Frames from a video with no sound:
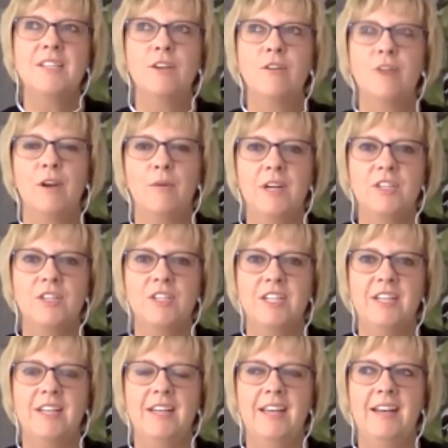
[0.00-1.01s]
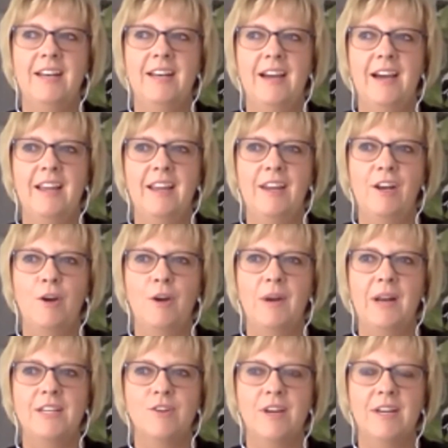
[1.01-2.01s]
that's a great question. And what
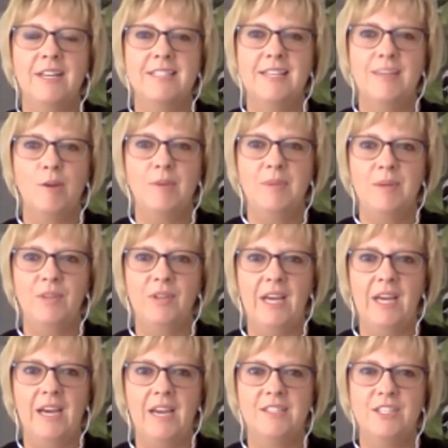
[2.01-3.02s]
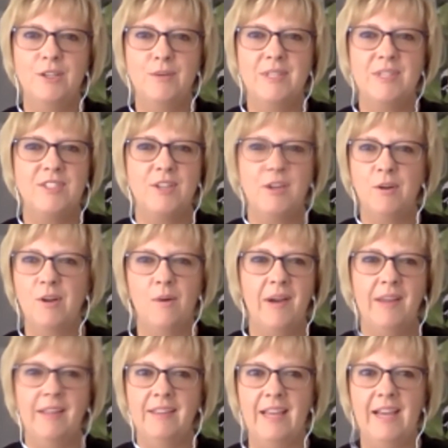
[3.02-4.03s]
I try to tell people not to do is don't go
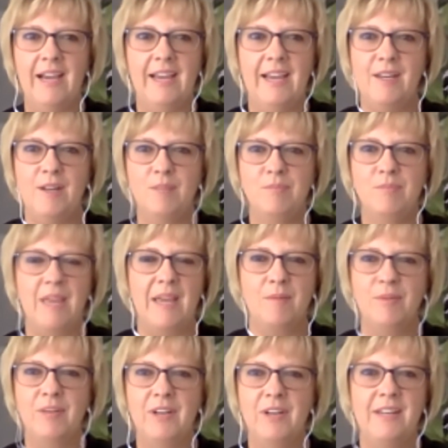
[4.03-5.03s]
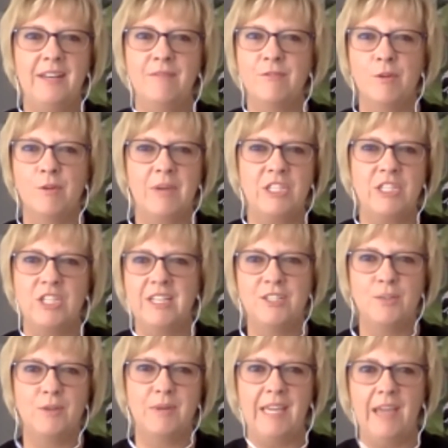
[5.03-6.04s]
online and put in information
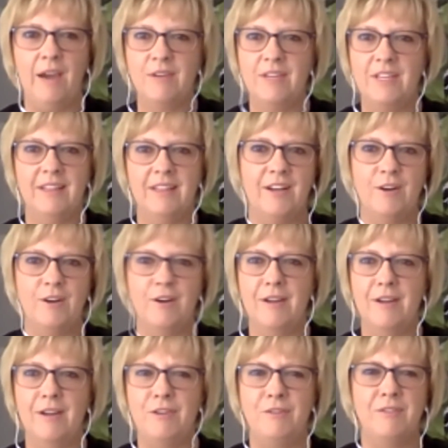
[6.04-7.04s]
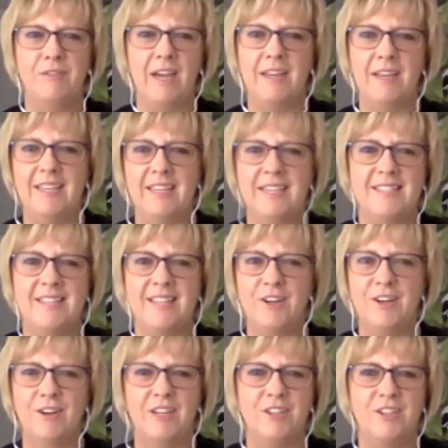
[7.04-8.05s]
into a calculator if you've got kids that
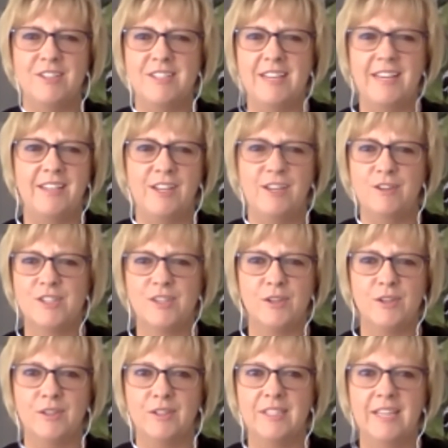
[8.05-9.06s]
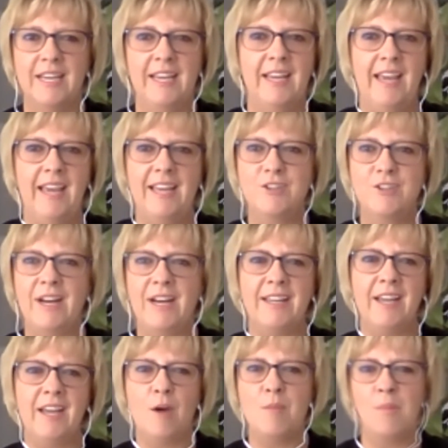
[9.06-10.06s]
are under 10 years old and try to
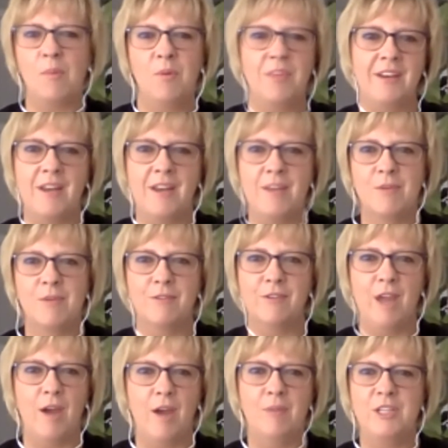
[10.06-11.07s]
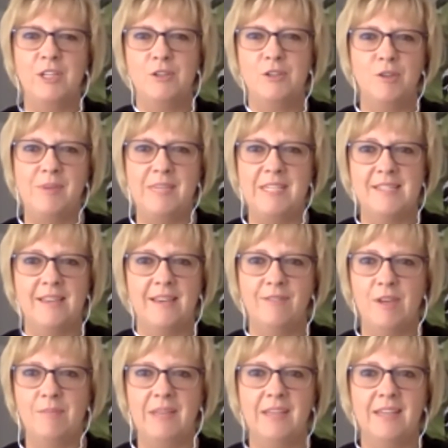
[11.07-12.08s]
come up with a number for how much you should be
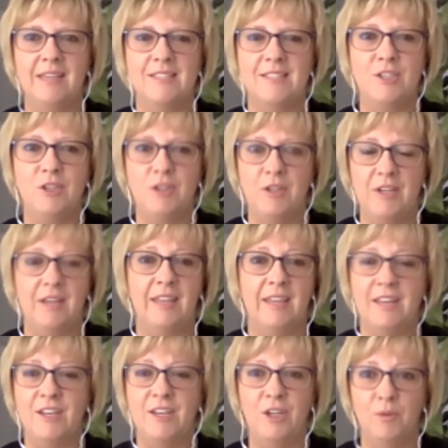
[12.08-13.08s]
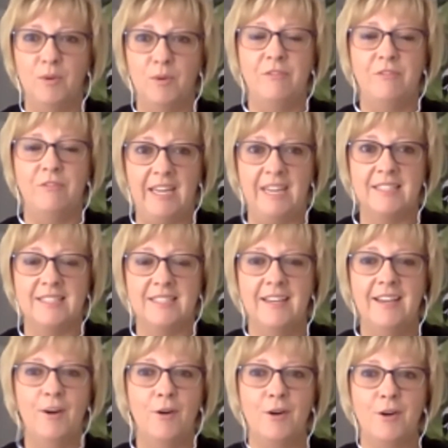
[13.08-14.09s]
saving, because you will faint
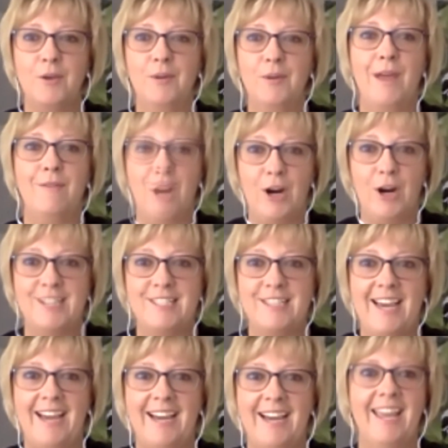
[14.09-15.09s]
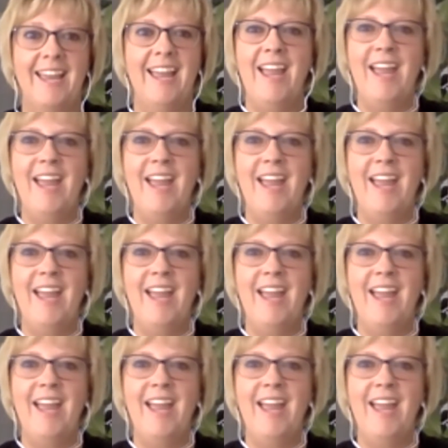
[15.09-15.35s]
or you will have a heart attack